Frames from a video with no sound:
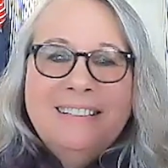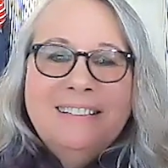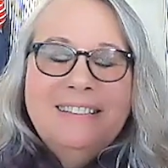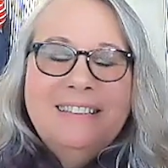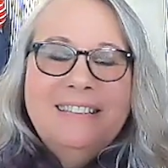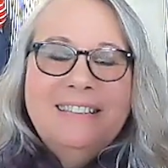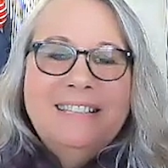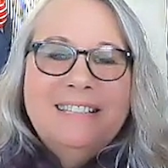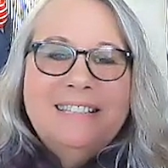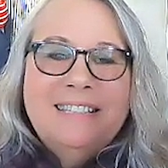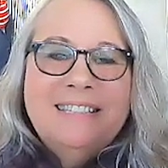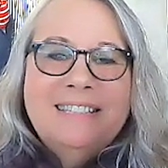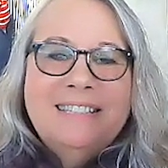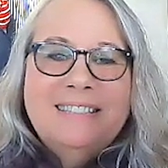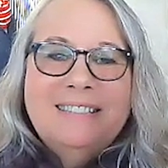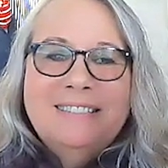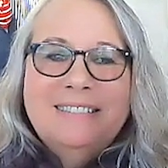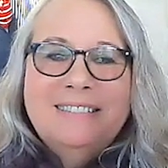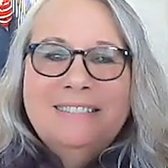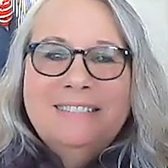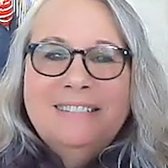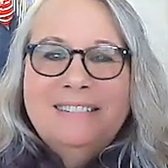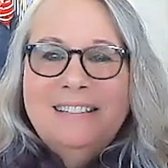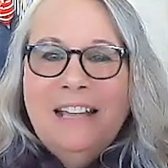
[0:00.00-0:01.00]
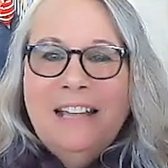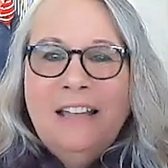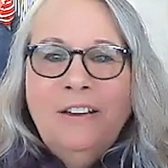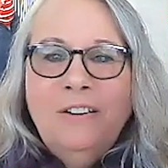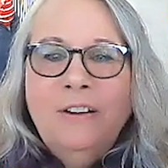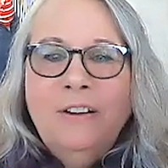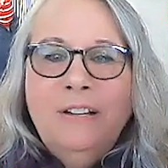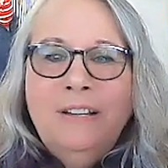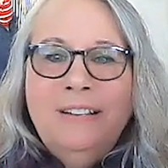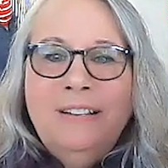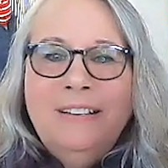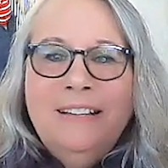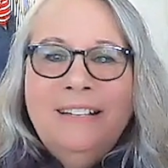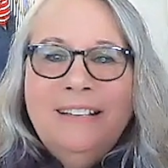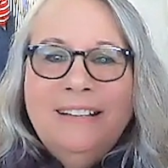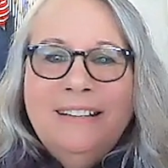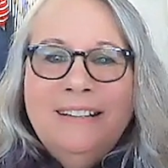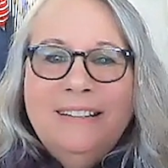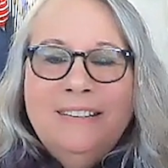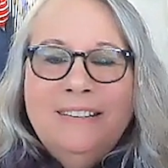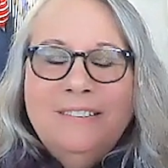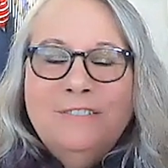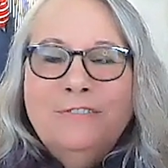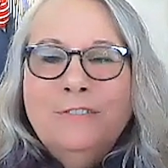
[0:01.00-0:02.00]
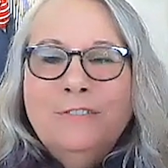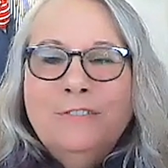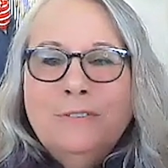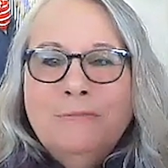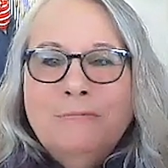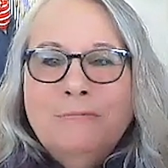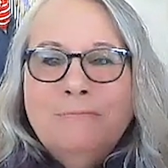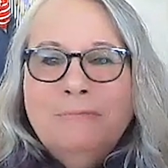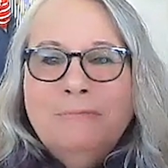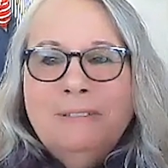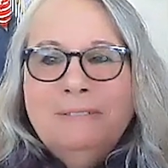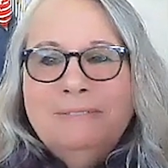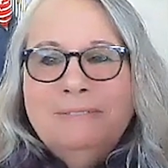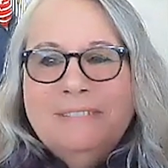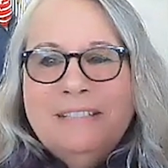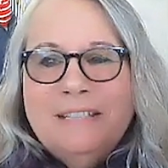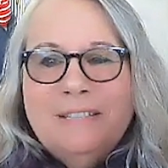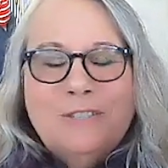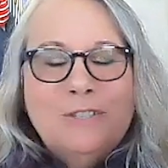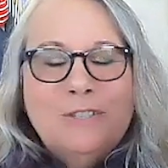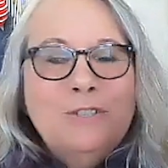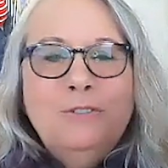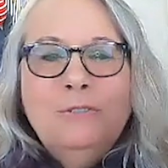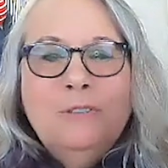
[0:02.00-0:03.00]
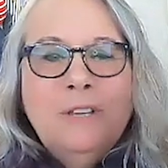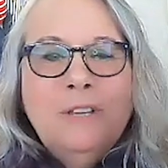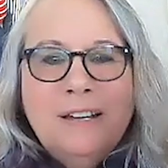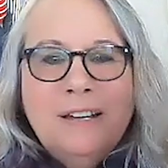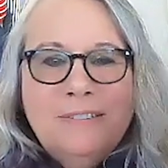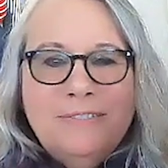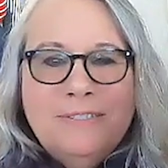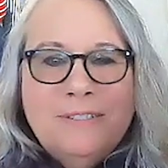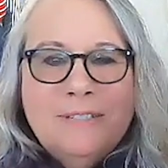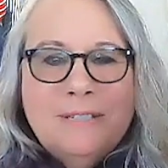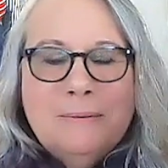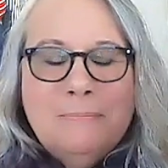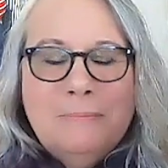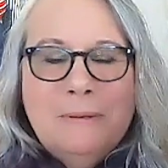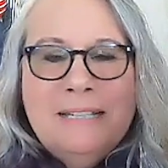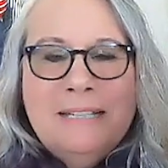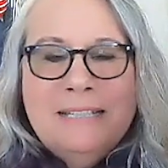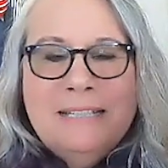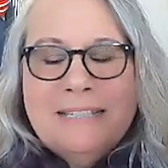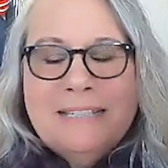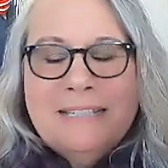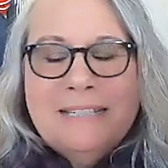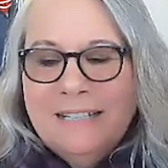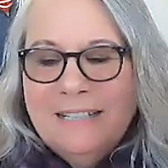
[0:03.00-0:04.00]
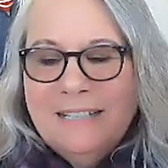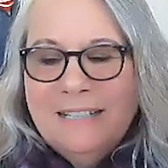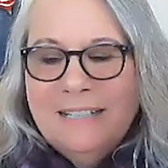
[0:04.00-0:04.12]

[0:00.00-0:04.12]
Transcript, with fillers: This caring for this new life is amazing.